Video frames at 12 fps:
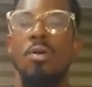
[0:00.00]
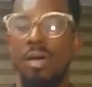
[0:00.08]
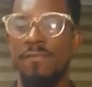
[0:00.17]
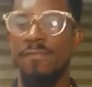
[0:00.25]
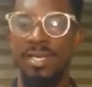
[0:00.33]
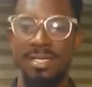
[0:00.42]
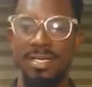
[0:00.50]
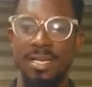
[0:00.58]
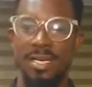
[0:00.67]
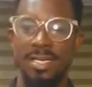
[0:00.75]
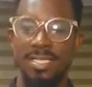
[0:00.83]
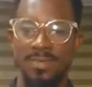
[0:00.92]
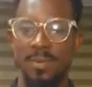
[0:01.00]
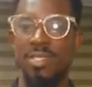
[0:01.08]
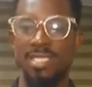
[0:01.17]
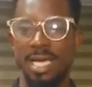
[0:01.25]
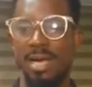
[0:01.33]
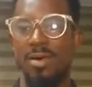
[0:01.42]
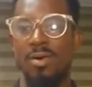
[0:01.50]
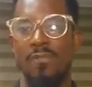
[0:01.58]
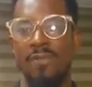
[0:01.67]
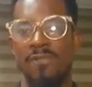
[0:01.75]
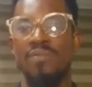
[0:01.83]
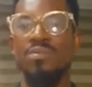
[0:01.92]
every sponsor
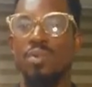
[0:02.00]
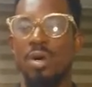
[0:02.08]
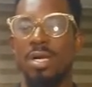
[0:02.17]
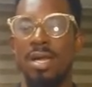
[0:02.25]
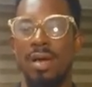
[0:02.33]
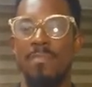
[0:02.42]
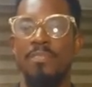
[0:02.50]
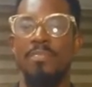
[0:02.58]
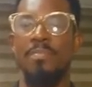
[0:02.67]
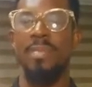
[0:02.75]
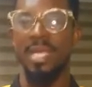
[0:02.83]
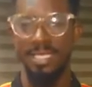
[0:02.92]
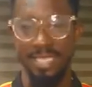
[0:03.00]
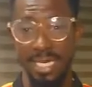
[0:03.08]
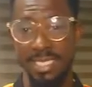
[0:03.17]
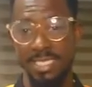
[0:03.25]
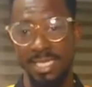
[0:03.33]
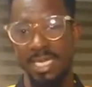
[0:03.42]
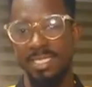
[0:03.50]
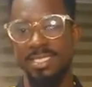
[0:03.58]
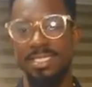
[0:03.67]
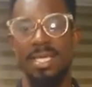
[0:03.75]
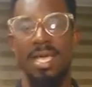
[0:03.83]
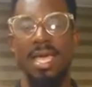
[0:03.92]
of a football club is the
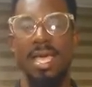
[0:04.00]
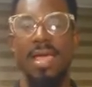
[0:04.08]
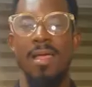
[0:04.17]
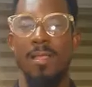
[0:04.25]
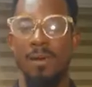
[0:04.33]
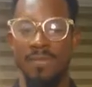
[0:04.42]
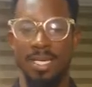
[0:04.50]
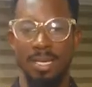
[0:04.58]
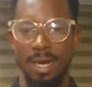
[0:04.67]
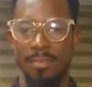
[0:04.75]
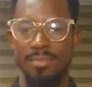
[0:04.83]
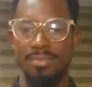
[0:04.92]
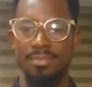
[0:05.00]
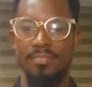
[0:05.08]
shirt of the club,